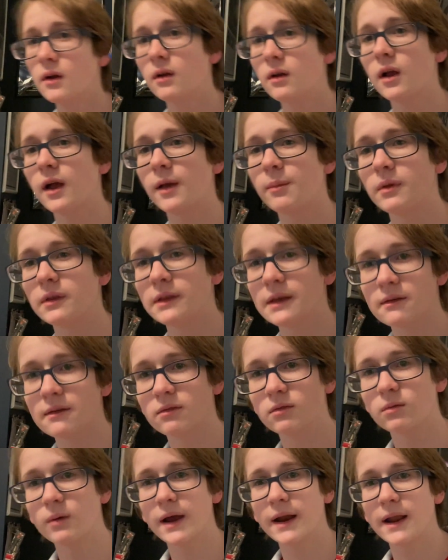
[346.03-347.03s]
I believe,
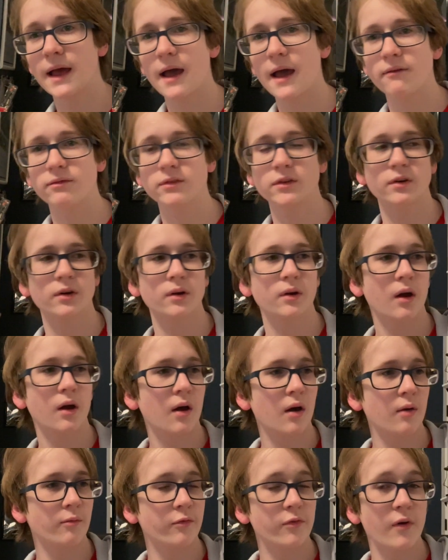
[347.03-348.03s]
right after
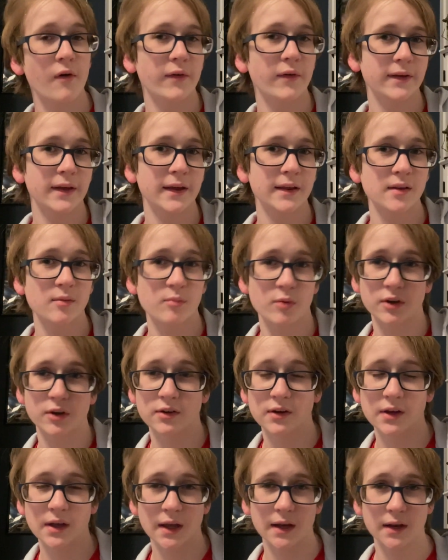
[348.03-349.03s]
um, Fallen Kingdom, which
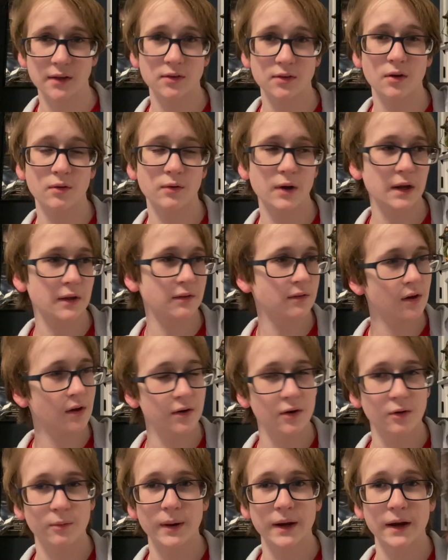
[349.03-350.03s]
in its own right is
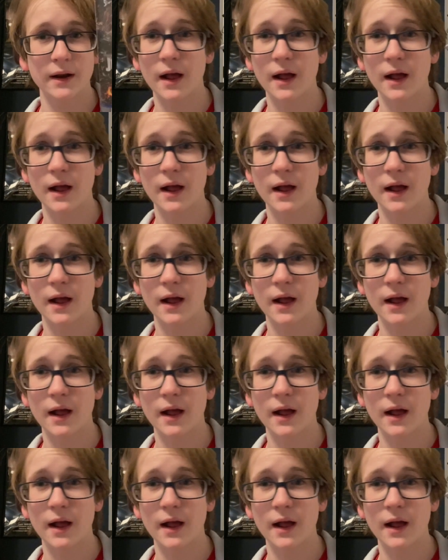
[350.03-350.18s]
underrated.